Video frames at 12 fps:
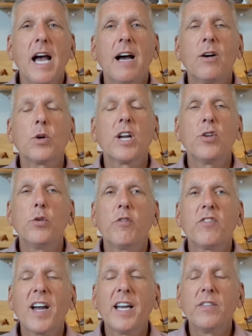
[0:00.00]
How can you
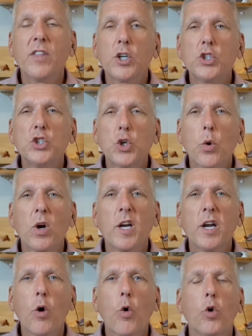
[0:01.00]
find the
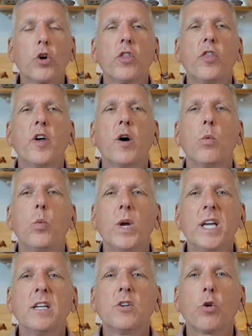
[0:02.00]
joy or the
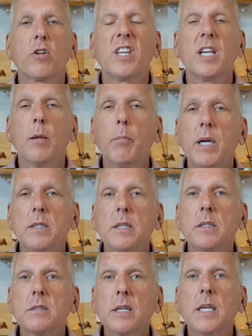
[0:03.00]
win or the
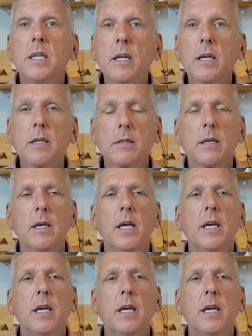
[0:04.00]
abundance in it?